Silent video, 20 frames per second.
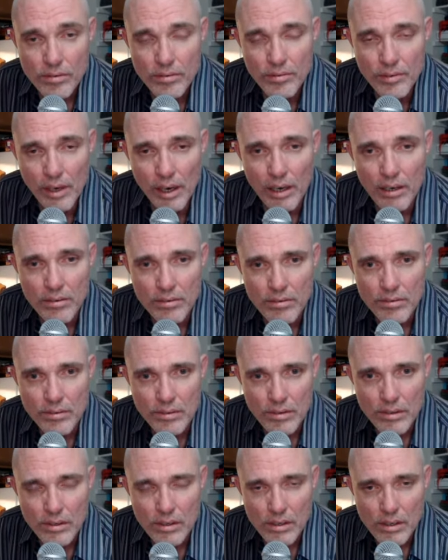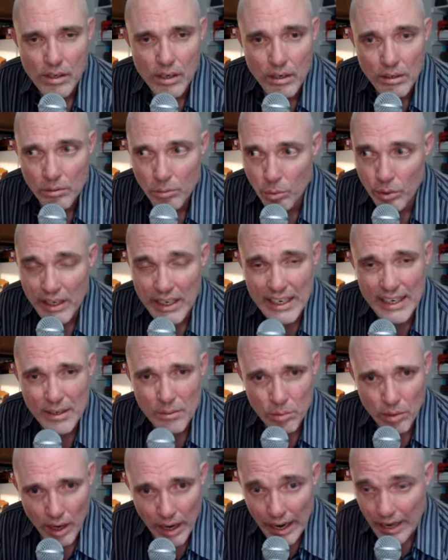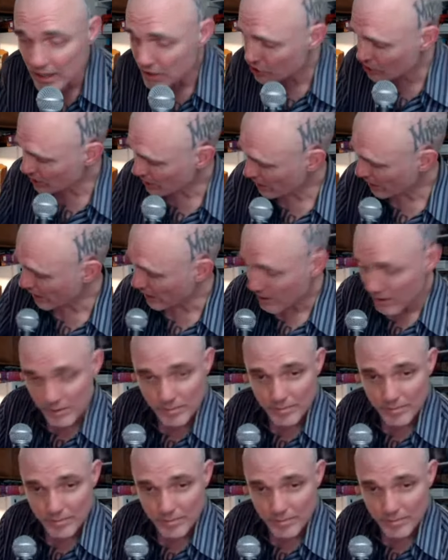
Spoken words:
Yeah. We were educated